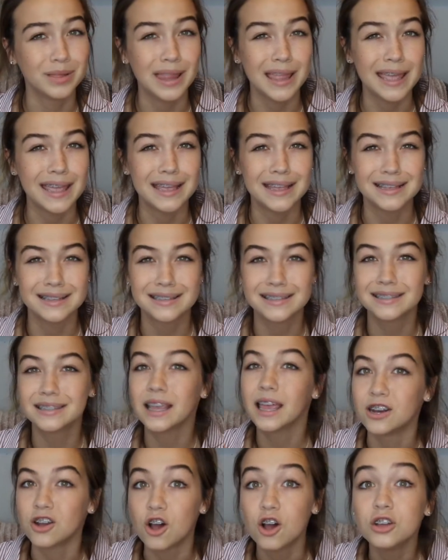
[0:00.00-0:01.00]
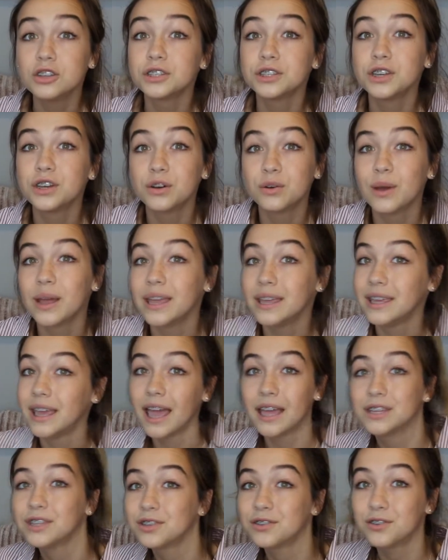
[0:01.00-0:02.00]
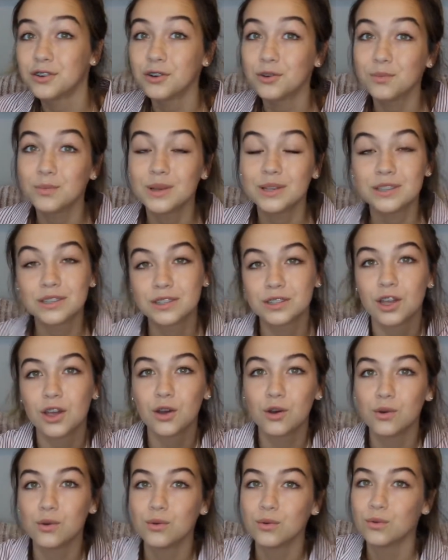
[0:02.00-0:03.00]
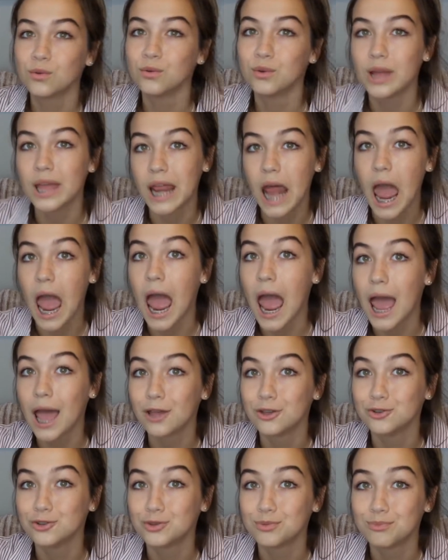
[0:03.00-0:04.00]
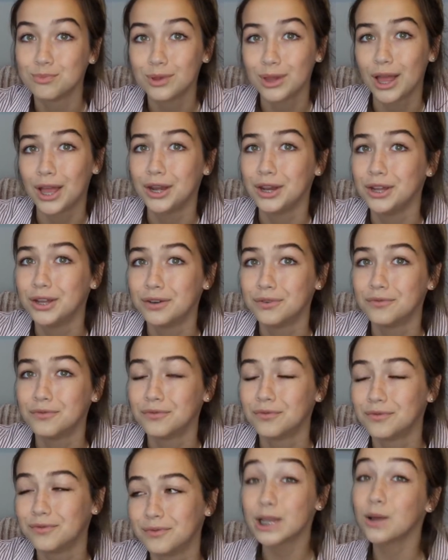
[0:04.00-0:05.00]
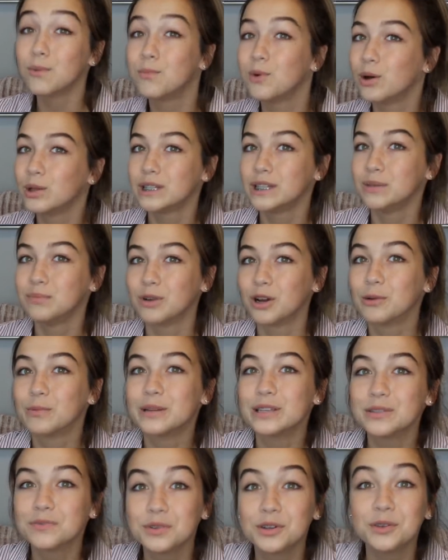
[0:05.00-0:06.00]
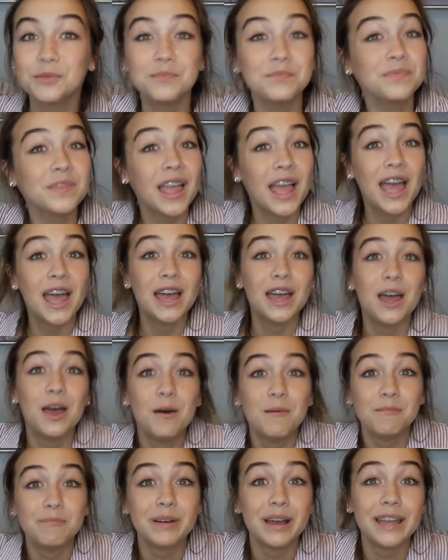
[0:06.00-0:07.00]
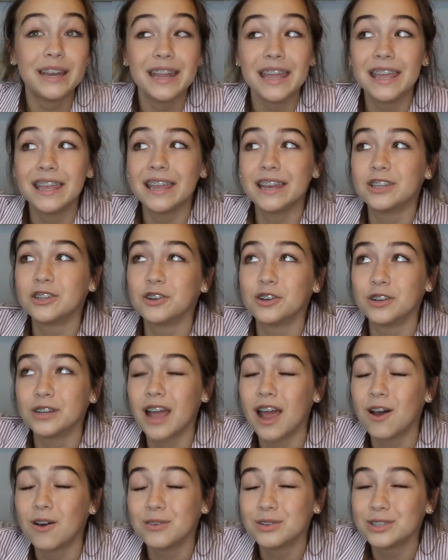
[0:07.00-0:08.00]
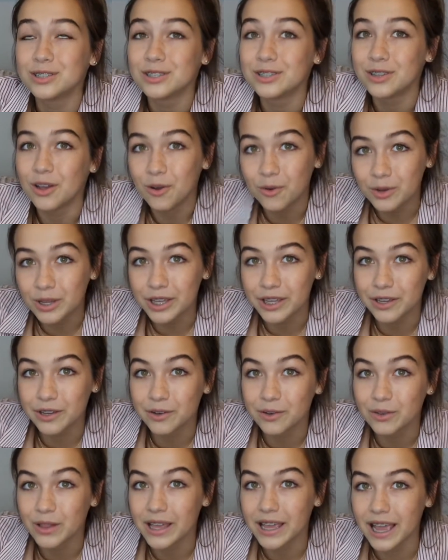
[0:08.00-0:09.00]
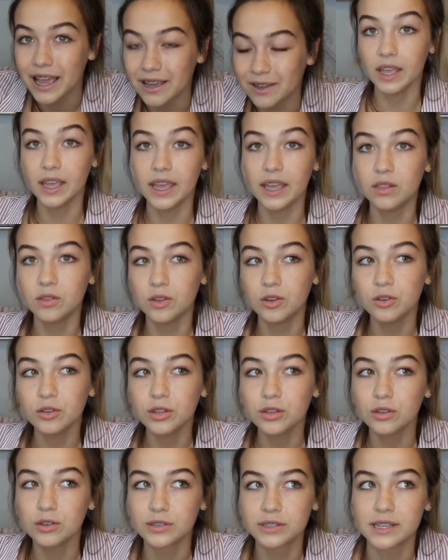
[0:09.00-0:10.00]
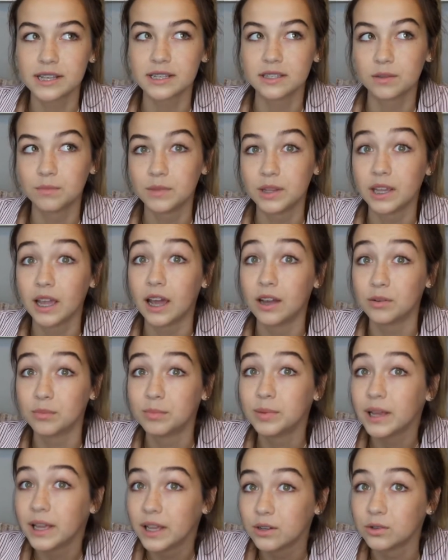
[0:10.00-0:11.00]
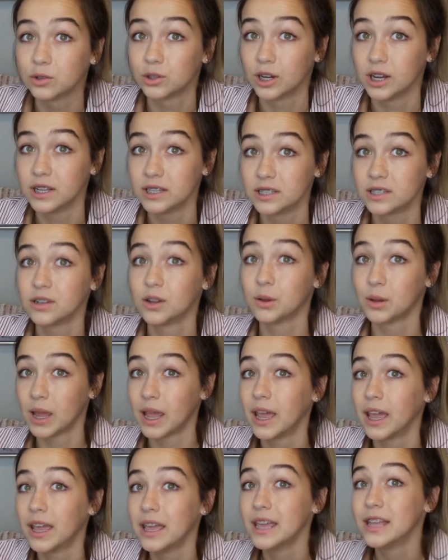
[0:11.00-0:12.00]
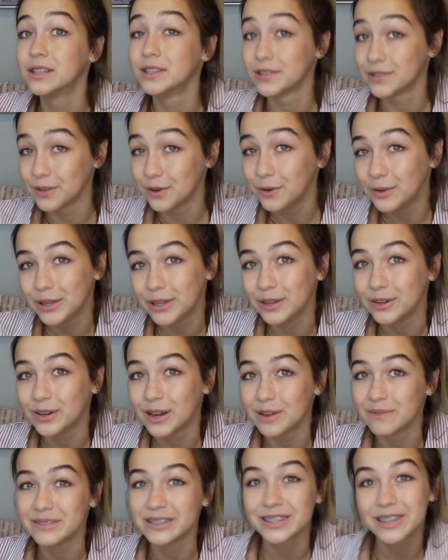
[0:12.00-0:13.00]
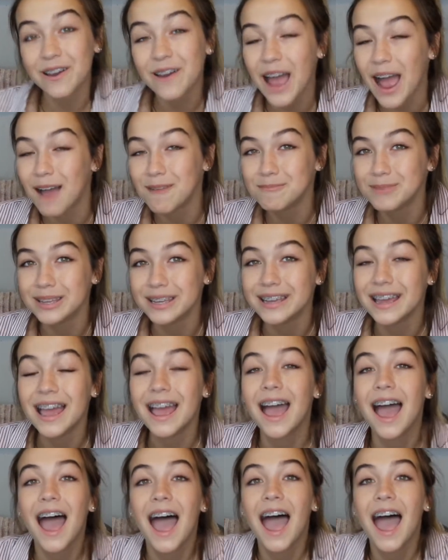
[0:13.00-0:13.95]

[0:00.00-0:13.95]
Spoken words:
place, and also a guest room. So it has plenty of, it's like a multi-purpose room, but it turned out so cute. Like, it literally looks like something out of Pinterest. Okay, it's so cute. I'm so happy